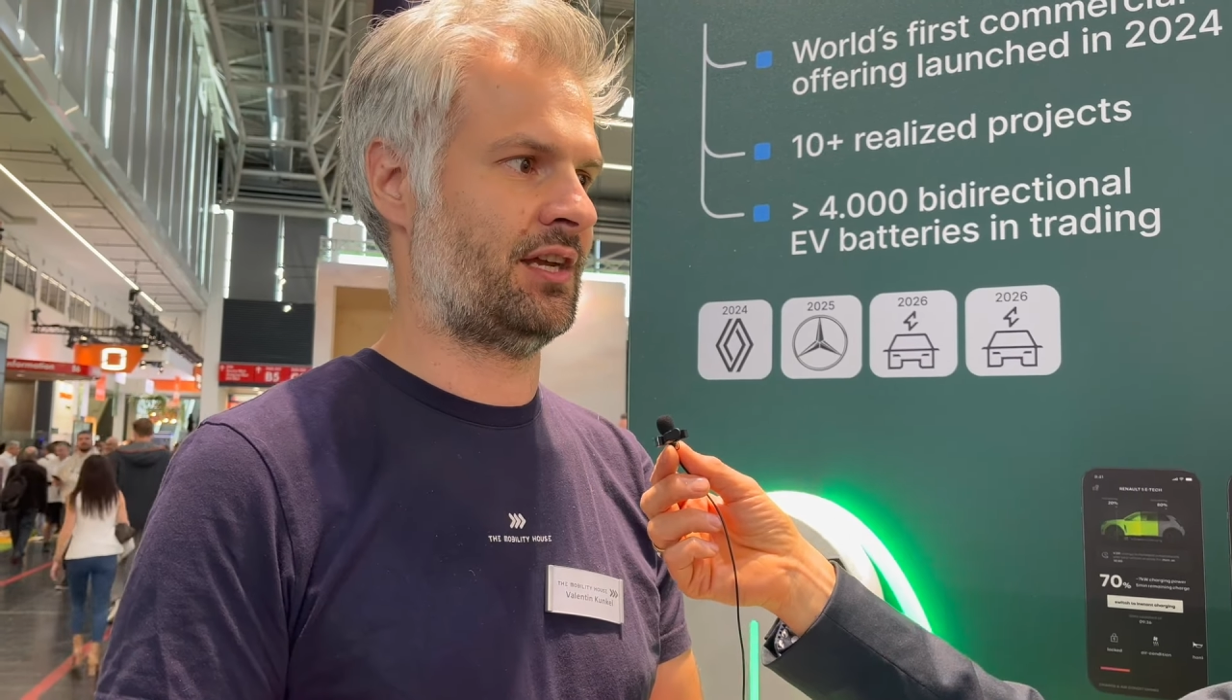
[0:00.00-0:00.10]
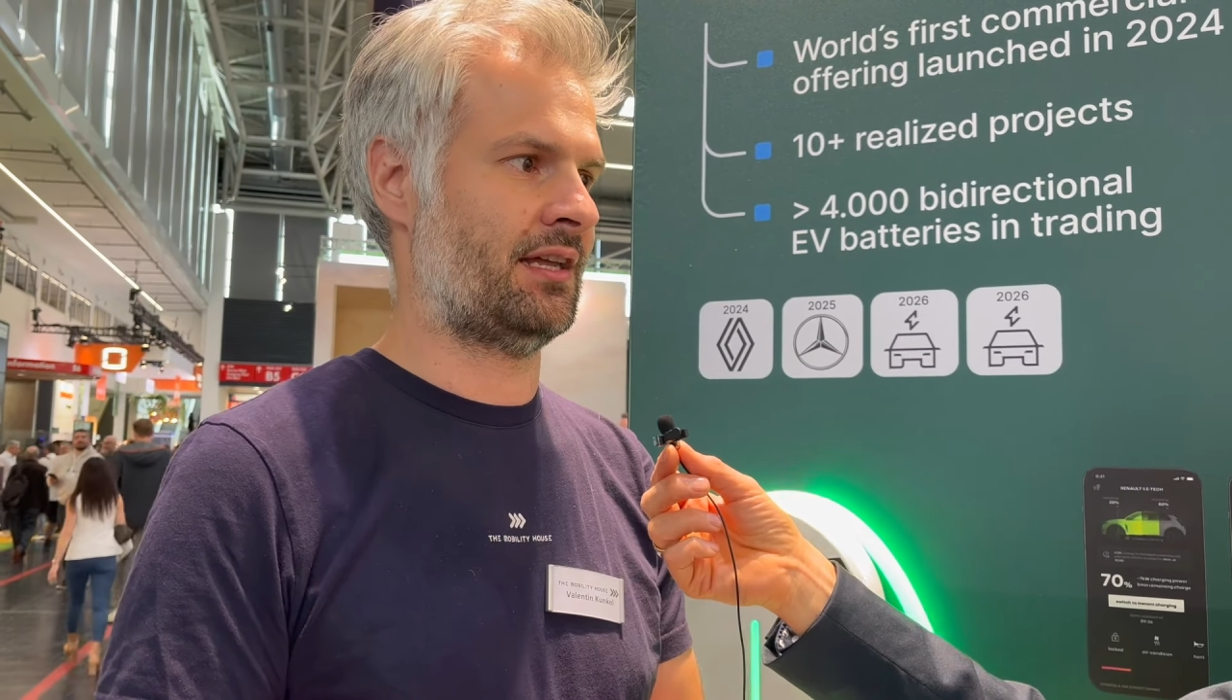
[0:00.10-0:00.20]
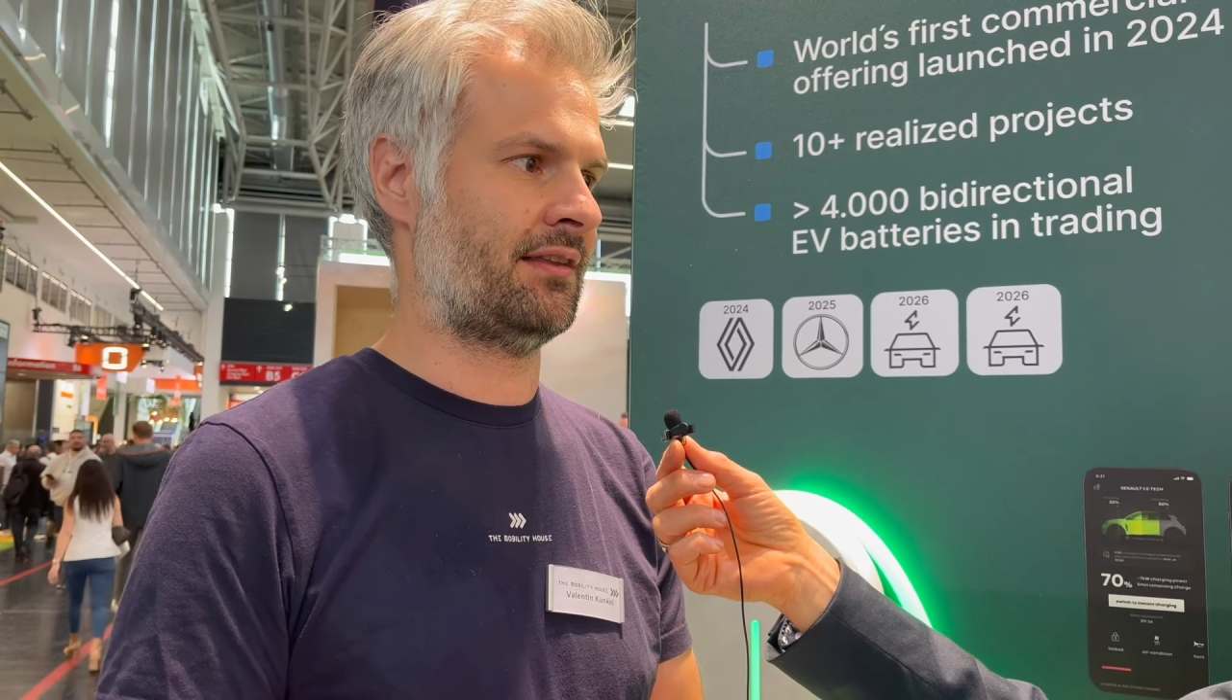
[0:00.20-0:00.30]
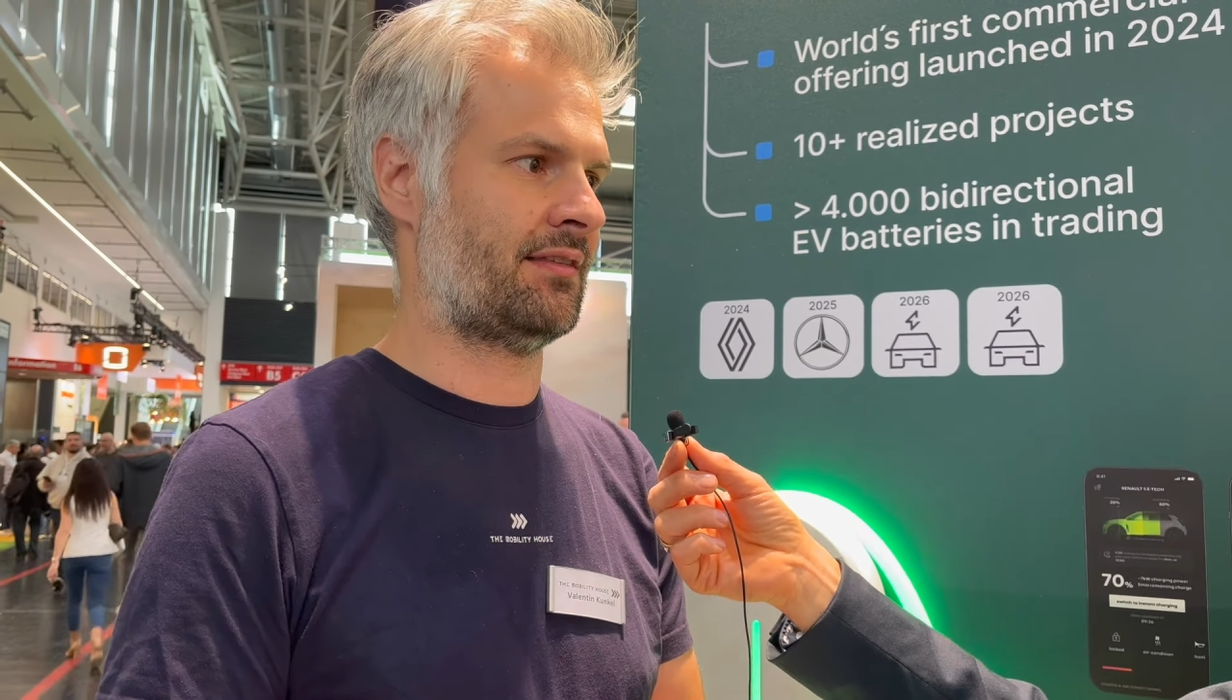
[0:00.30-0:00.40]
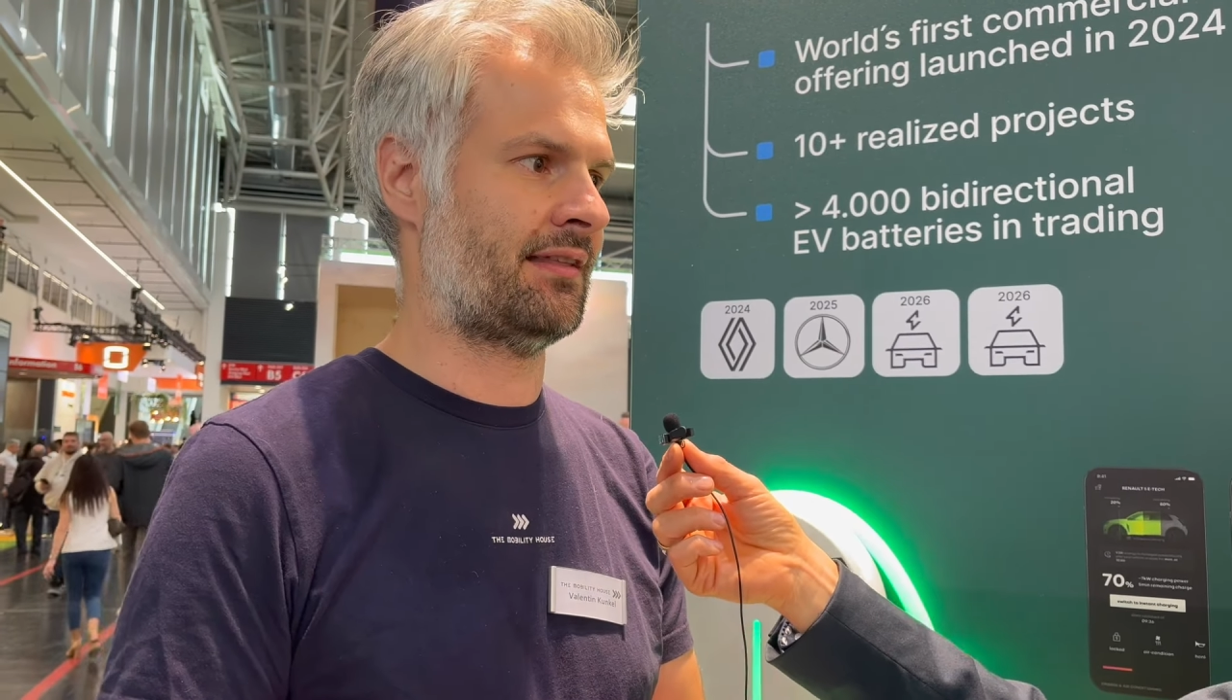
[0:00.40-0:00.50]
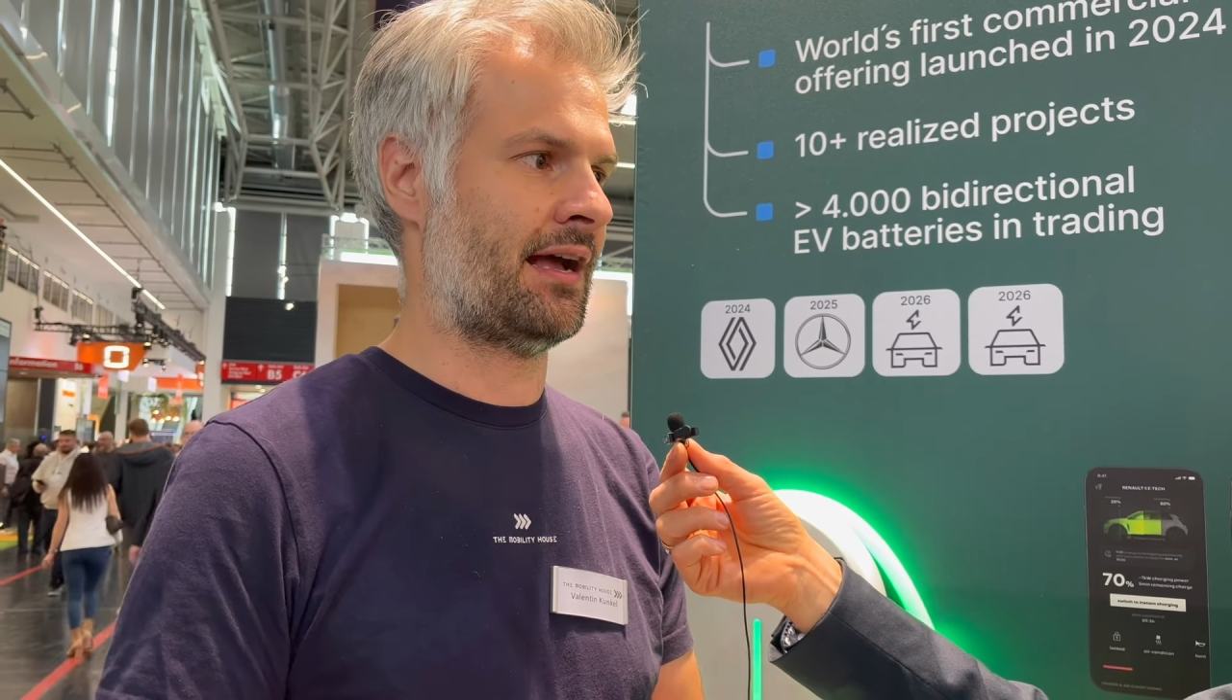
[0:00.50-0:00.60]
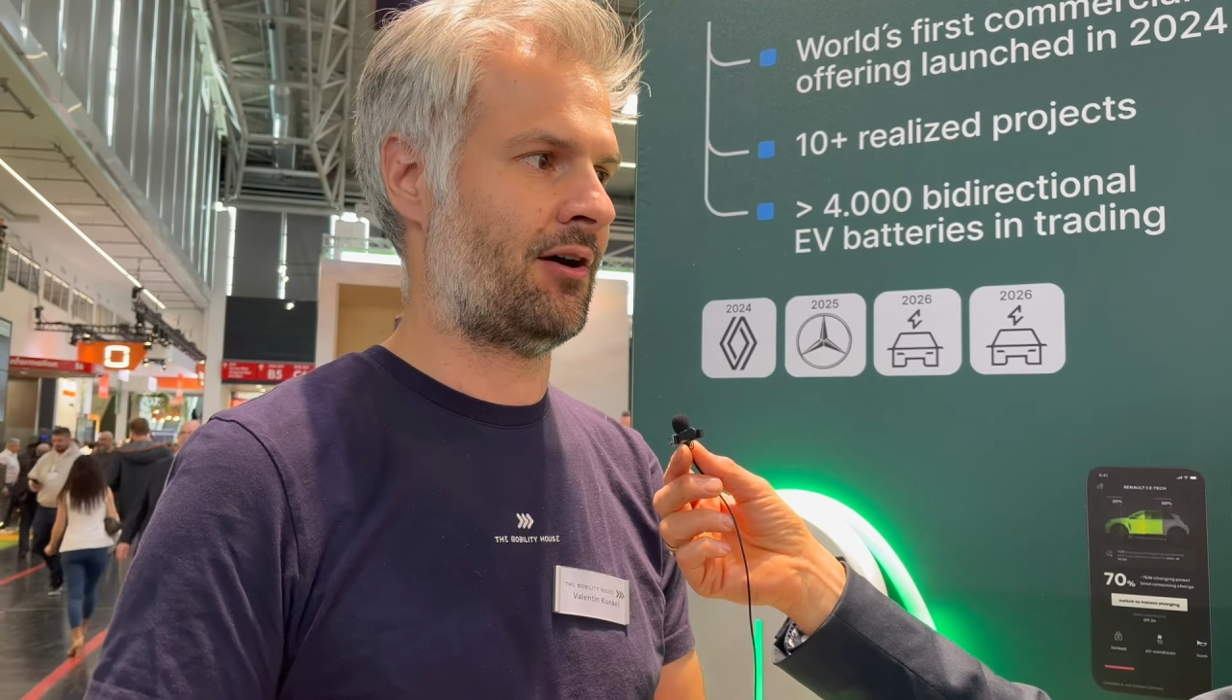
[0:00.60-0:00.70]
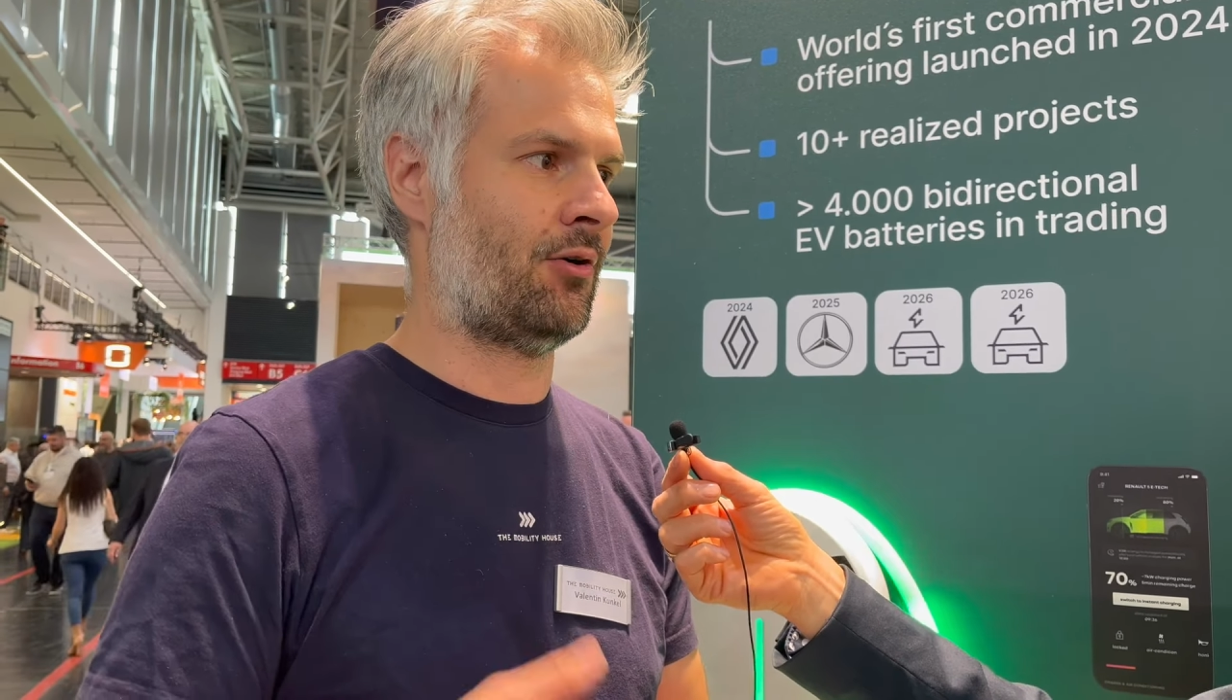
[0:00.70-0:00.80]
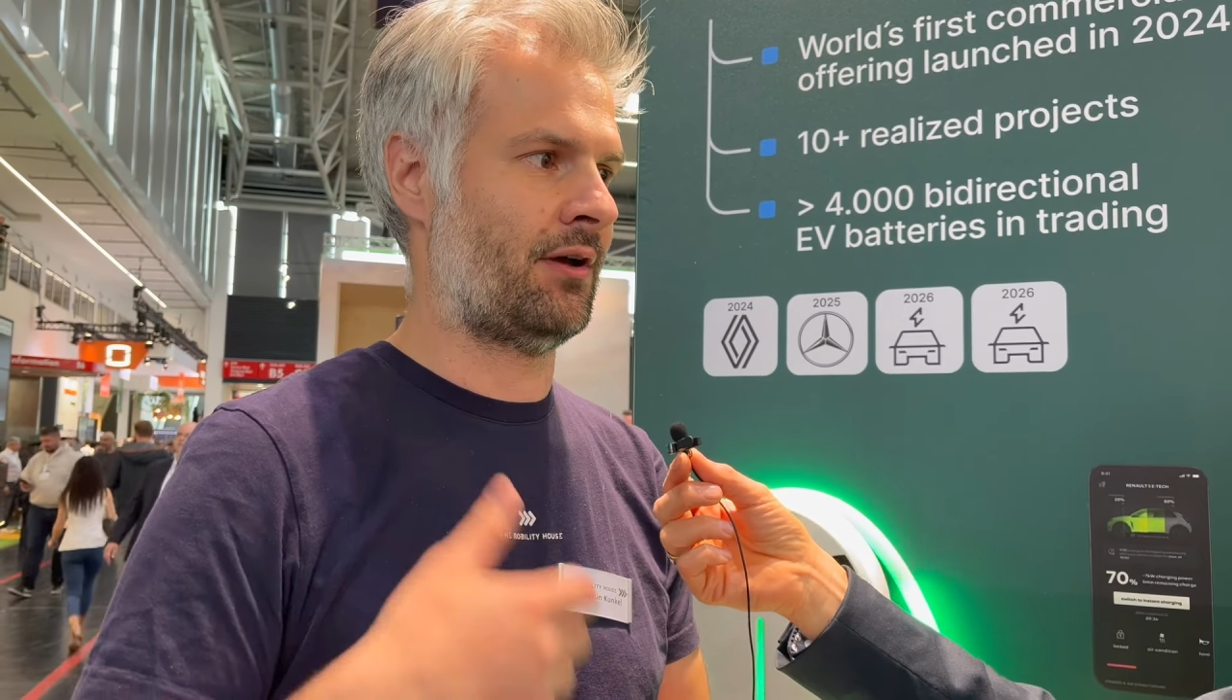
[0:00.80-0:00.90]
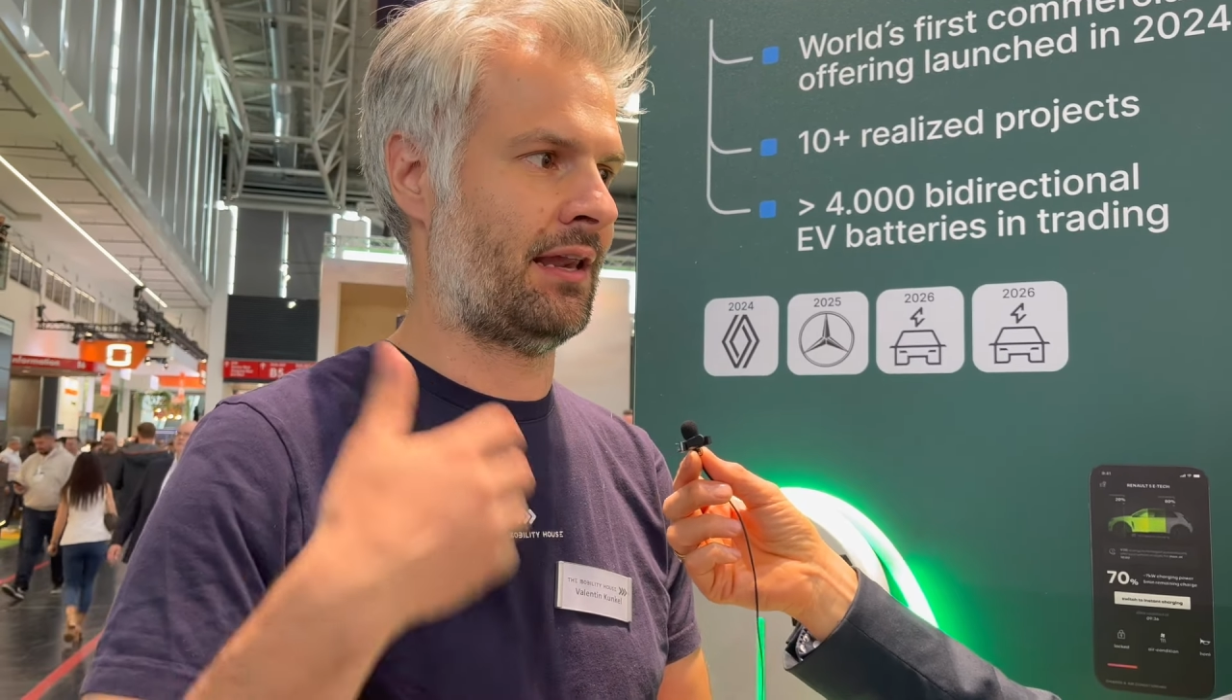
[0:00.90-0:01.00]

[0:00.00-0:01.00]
and this now